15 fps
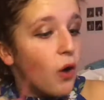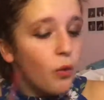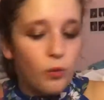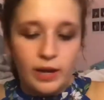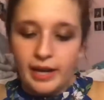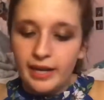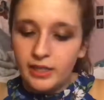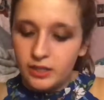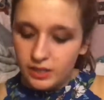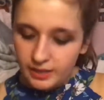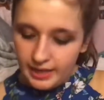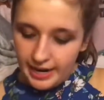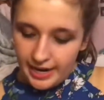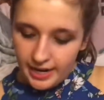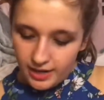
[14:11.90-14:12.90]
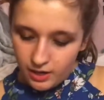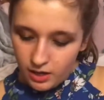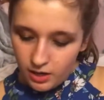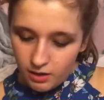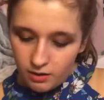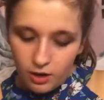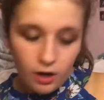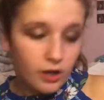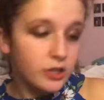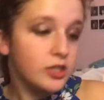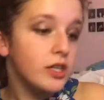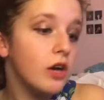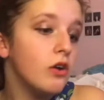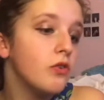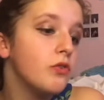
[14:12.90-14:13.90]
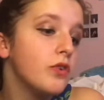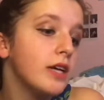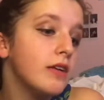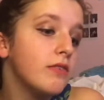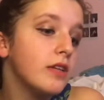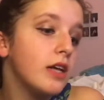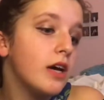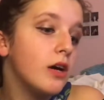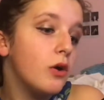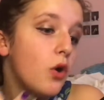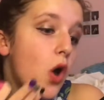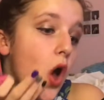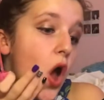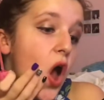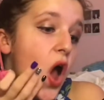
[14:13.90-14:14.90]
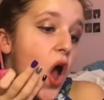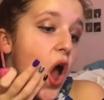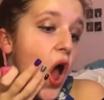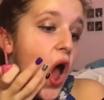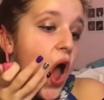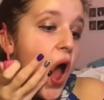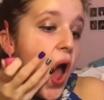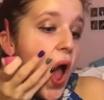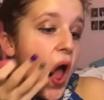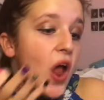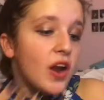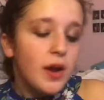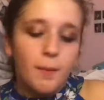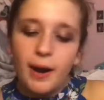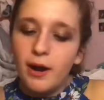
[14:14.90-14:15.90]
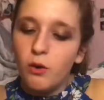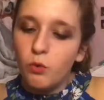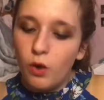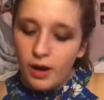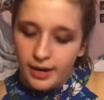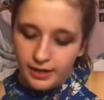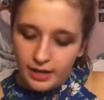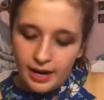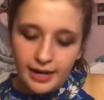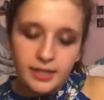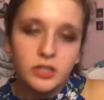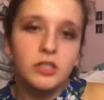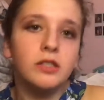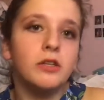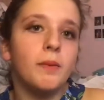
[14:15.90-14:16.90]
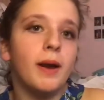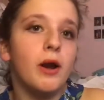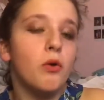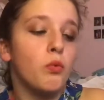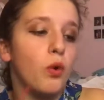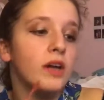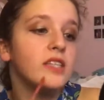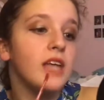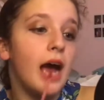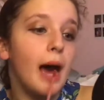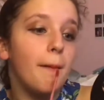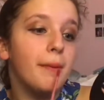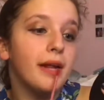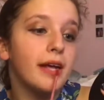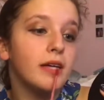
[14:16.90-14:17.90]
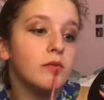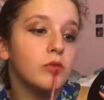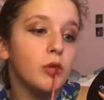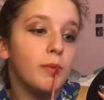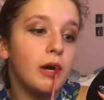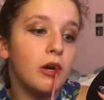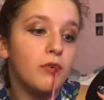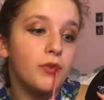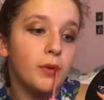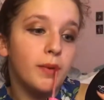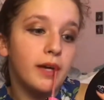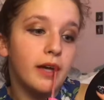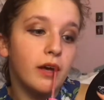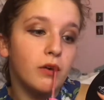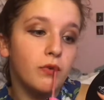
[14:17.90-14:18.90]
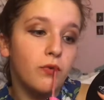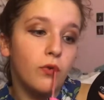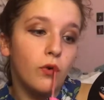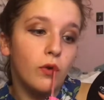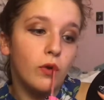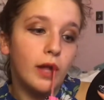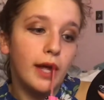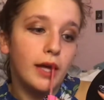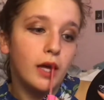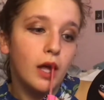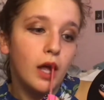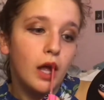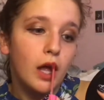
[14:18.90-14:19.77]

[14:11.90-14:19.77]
We stan ourselves, even though, no matter what, guys, no matter what's happening, no matter if you're making a fool, like,